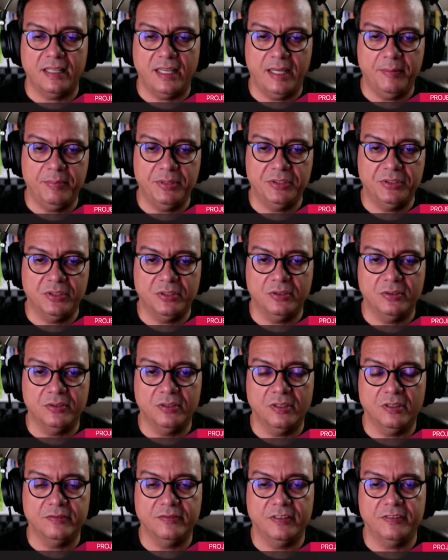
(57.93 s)
episode
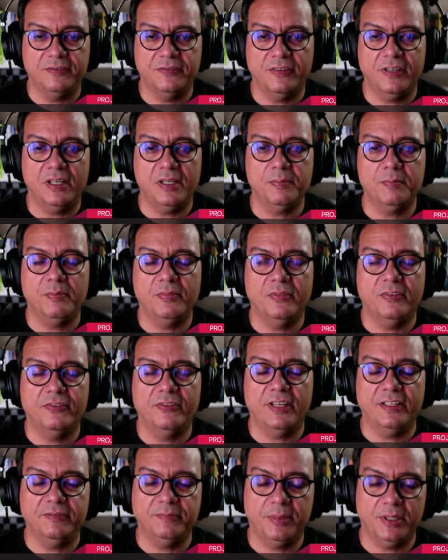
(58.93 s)
of a
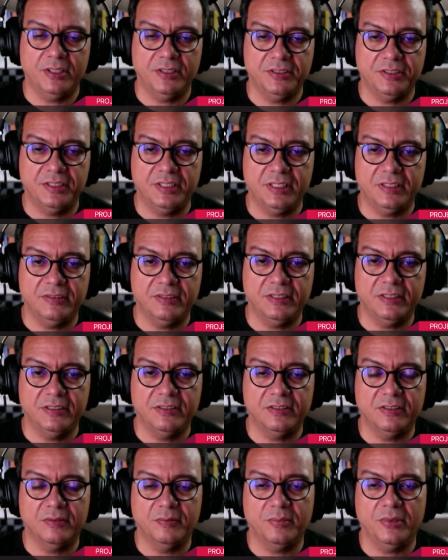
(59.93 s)
five-part
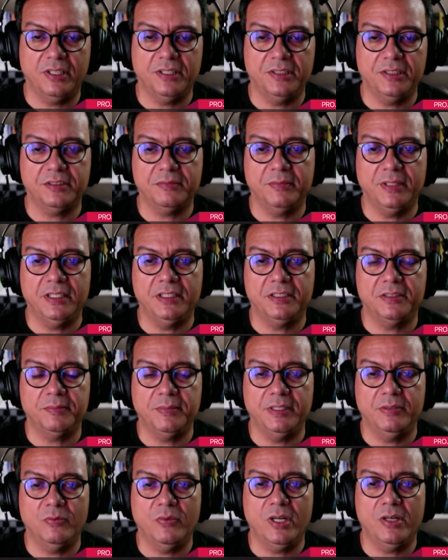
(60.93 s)
series on project
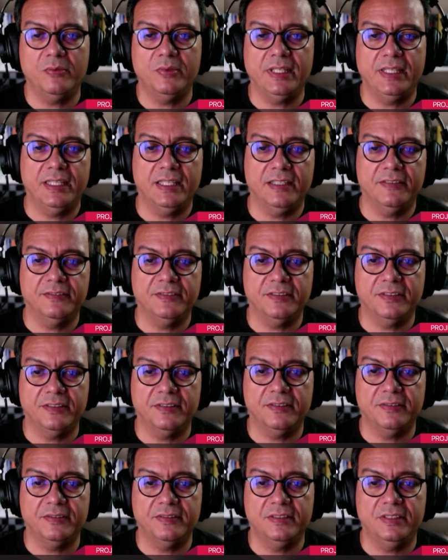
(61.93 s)
management where we
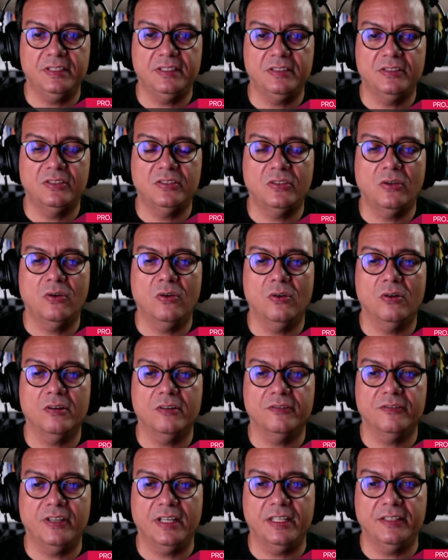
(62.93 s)
cover these core 5